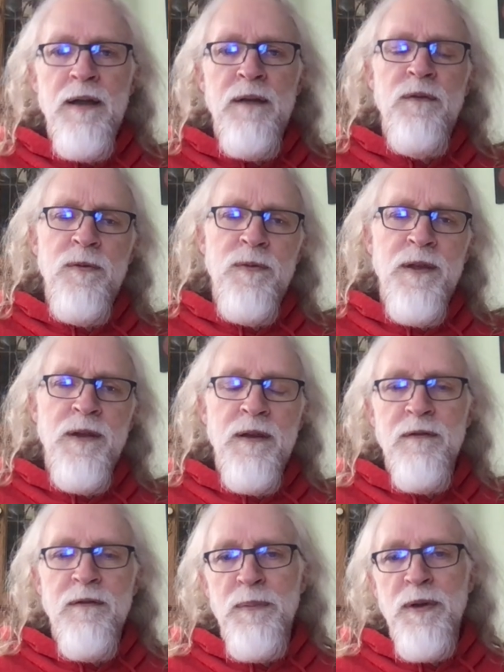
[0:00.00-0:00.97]
a few
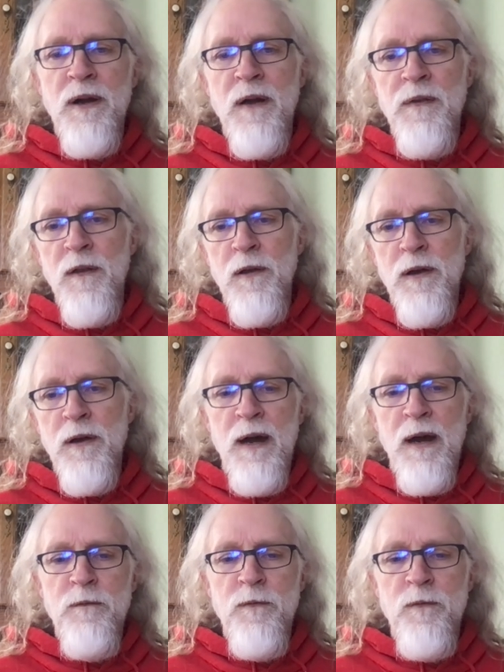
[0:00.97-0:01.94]
things to be on the
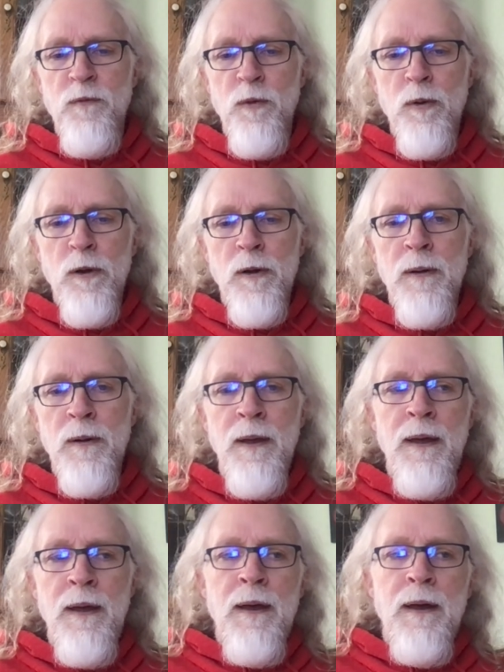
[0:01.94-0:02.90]
lookout for,
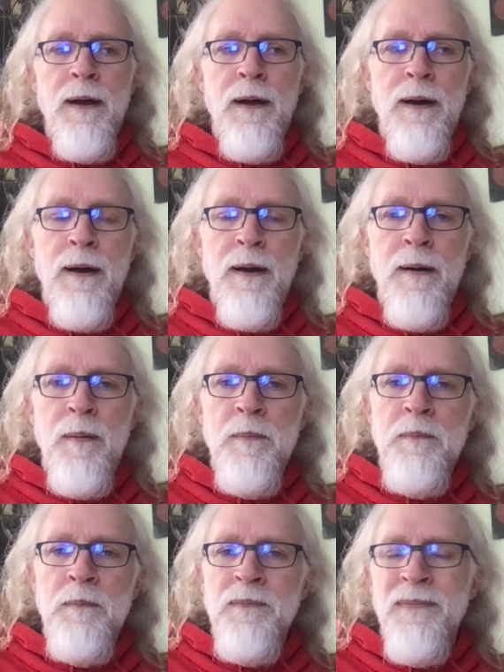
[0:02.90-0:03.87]

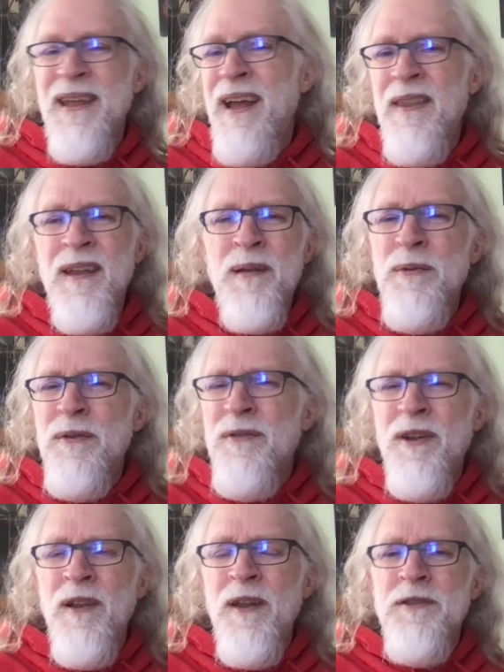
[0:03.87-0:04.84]
and then I'm just
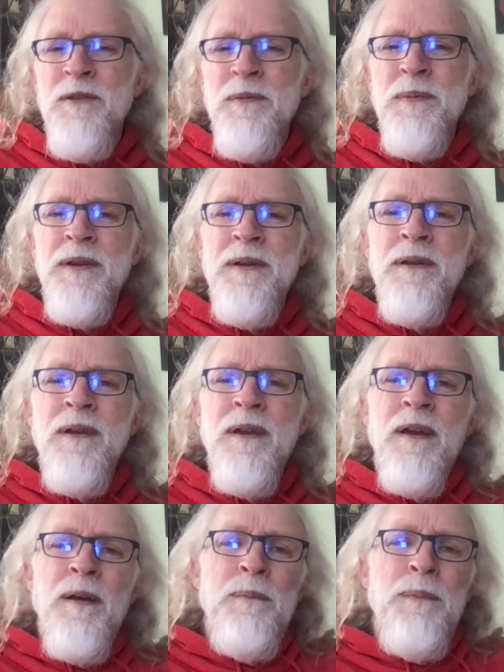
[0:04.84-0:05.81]
going to let you read it.
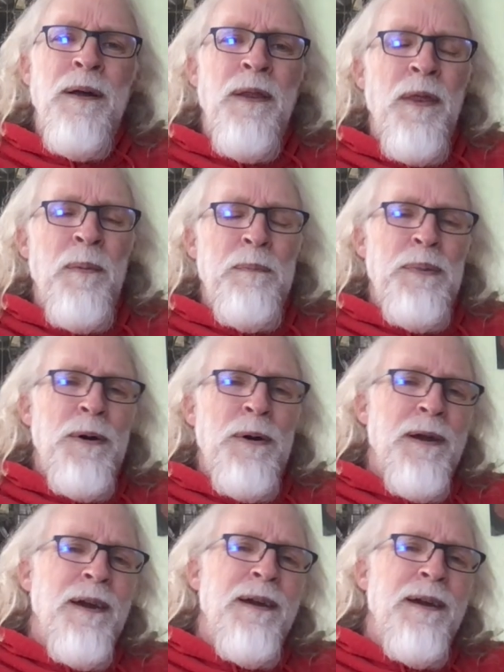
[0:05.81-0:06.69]
But the book